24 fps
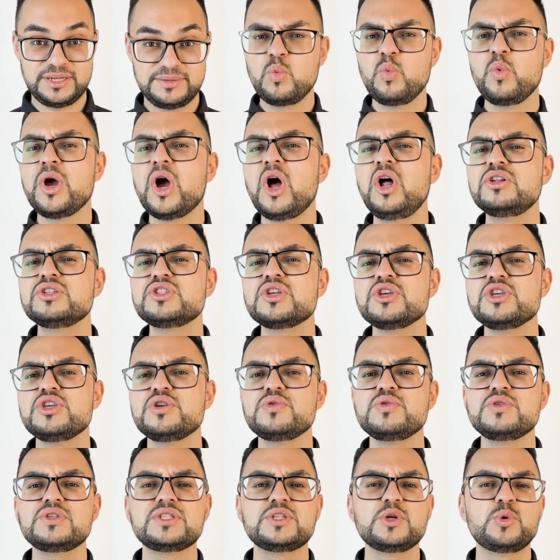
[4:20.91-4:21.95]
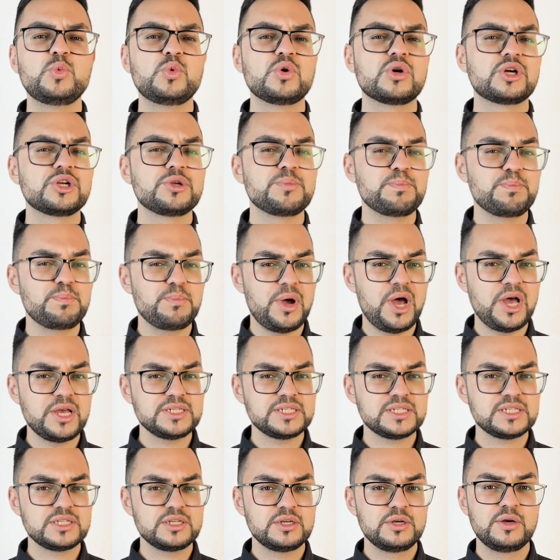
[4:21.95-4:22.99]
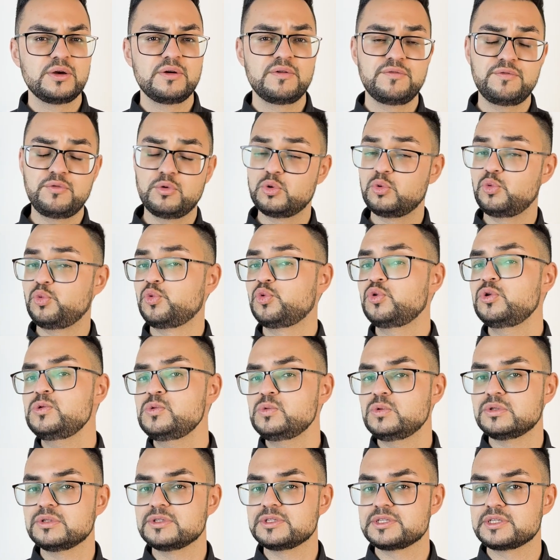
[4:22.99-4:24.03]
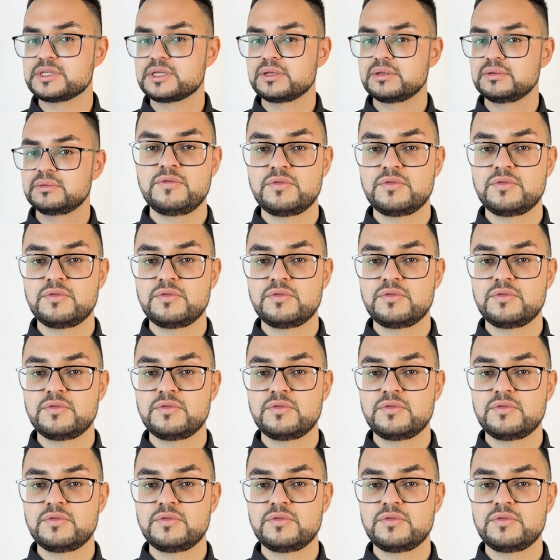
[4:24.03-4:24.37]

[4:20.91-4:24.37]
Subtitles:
We also use the word must for rules.